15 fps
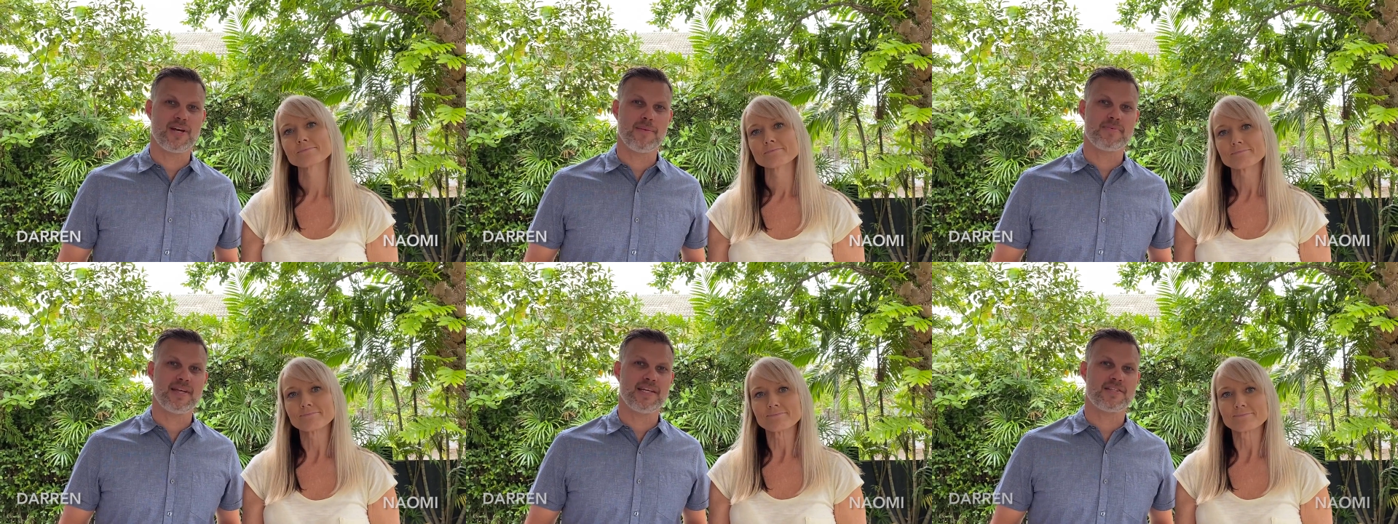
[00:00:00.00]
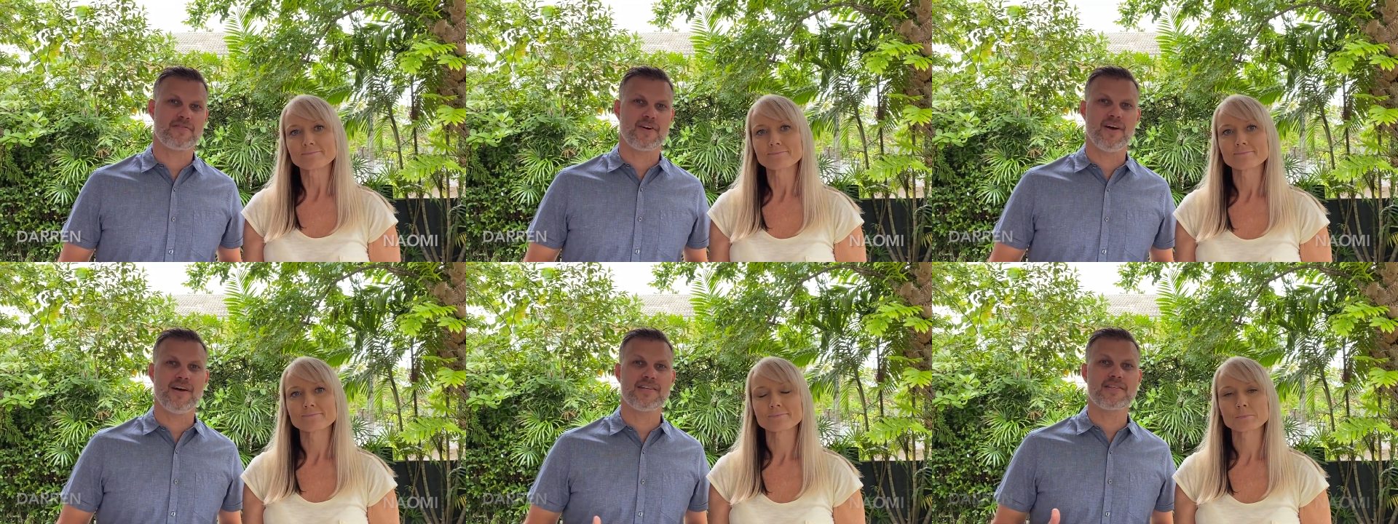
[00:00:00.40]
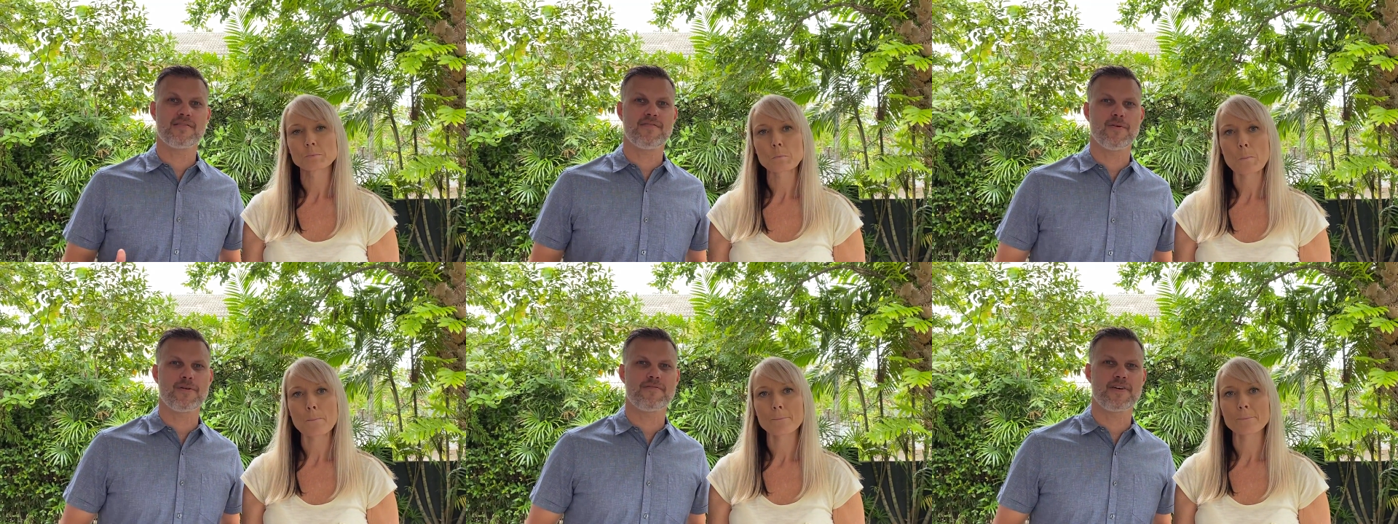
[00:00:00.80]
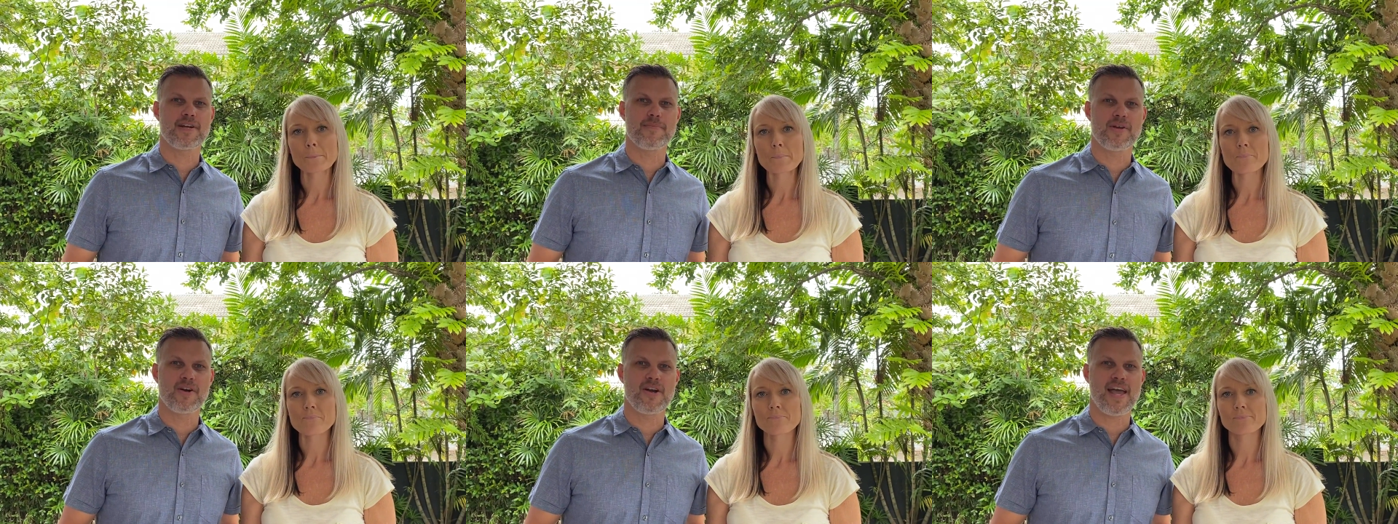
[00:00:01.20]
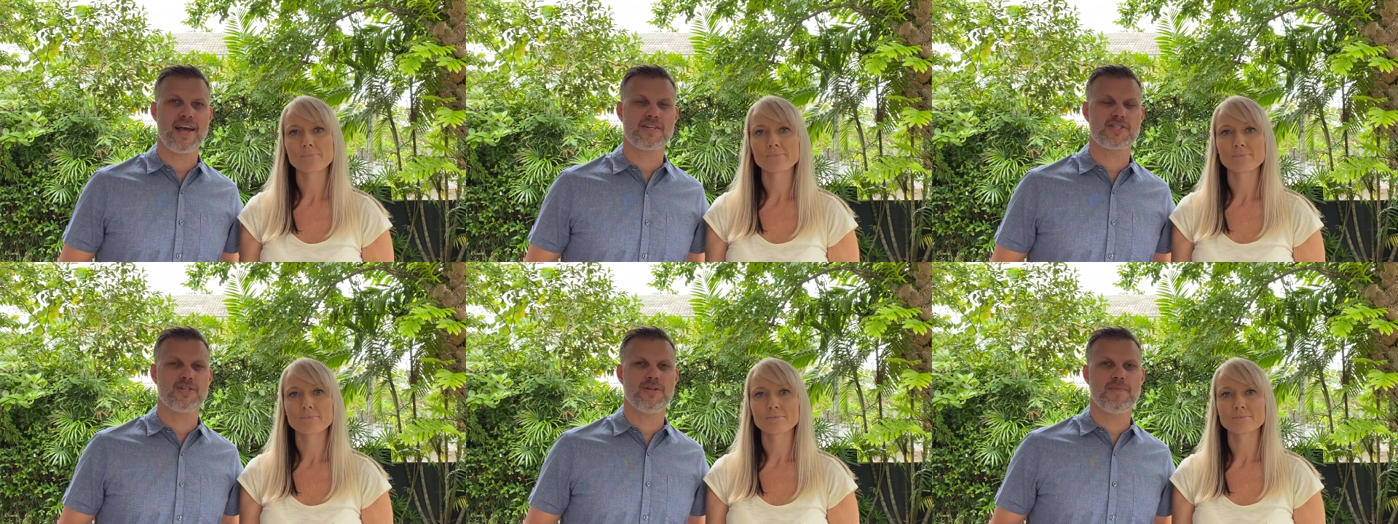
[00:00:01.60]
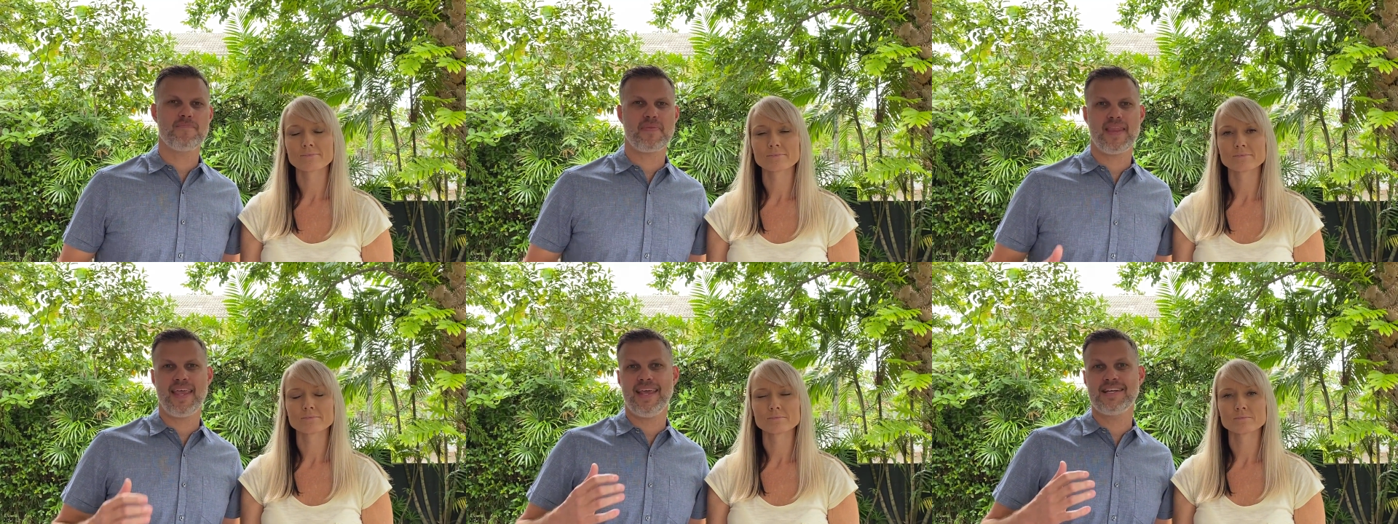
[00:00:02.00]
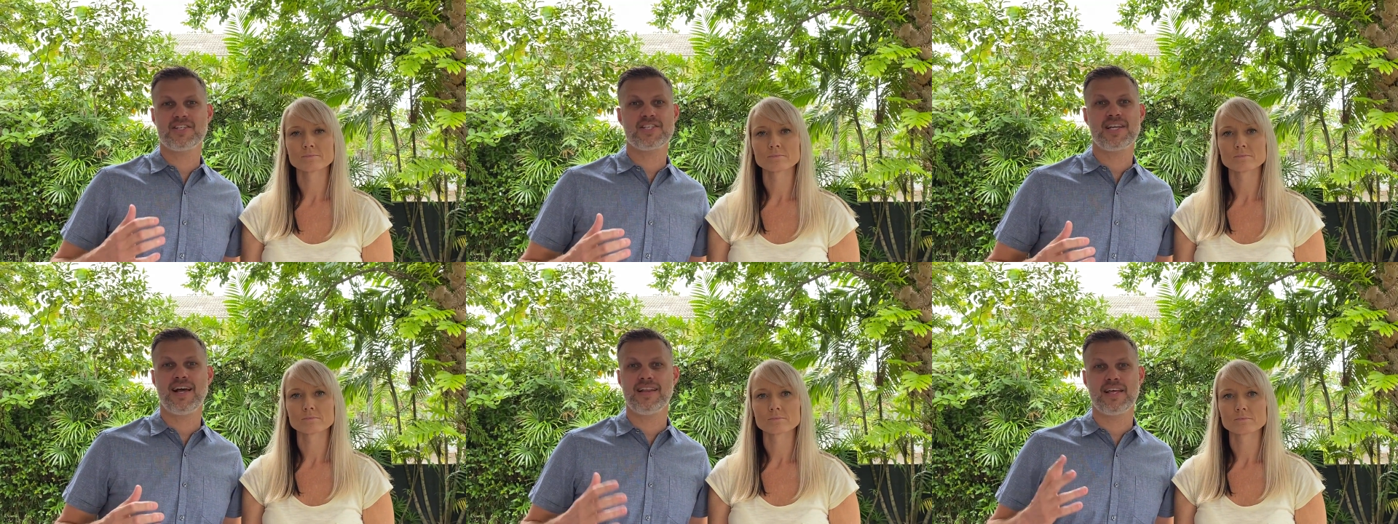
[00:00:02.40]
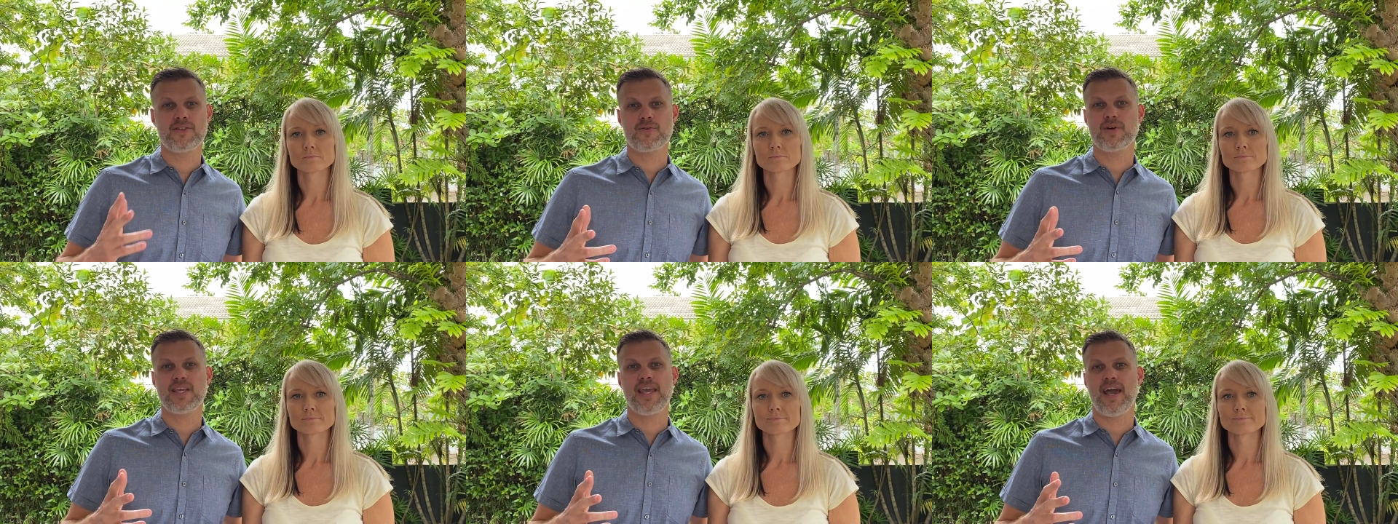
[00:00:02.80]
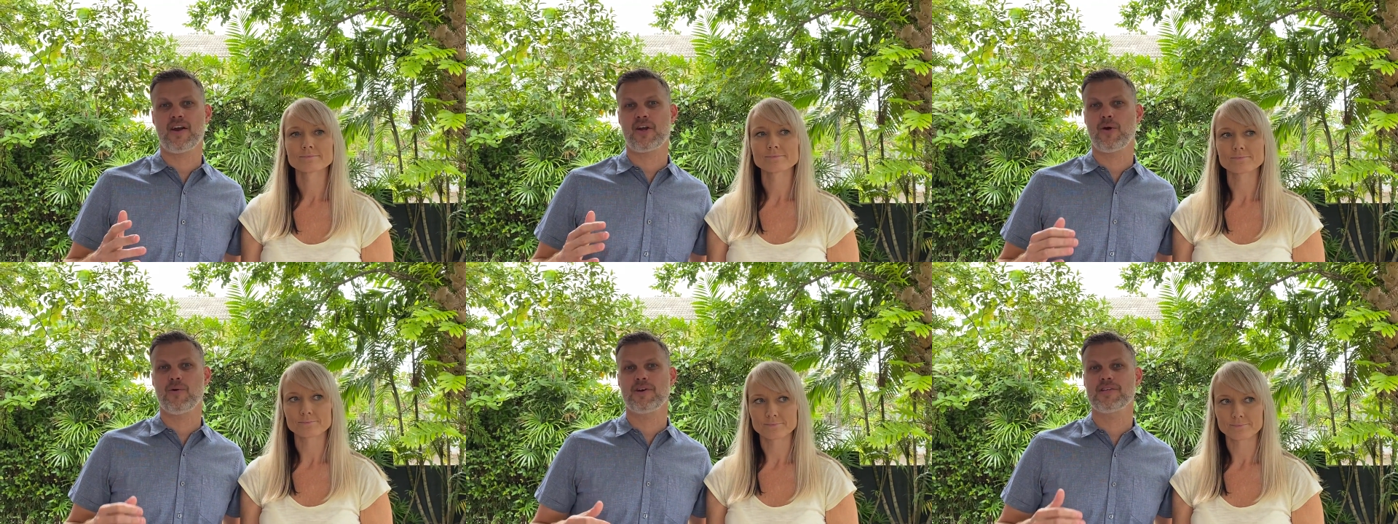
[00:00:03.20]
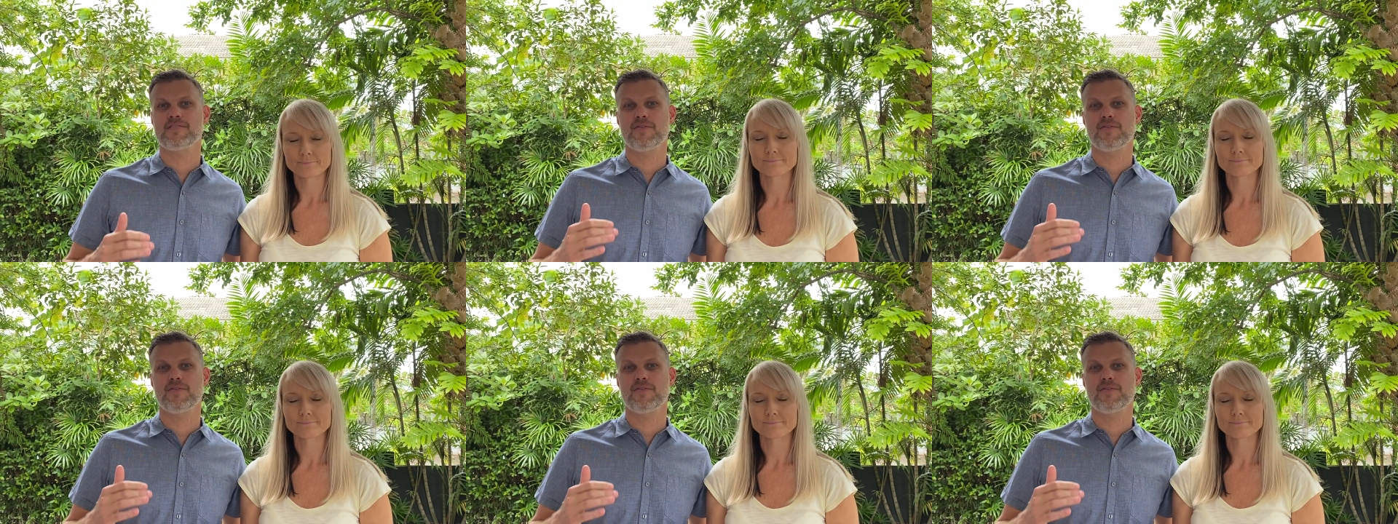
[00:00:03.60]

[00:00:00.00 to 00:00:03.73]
Speaker 1: updates for us and for Freedom International, and just highlight three categories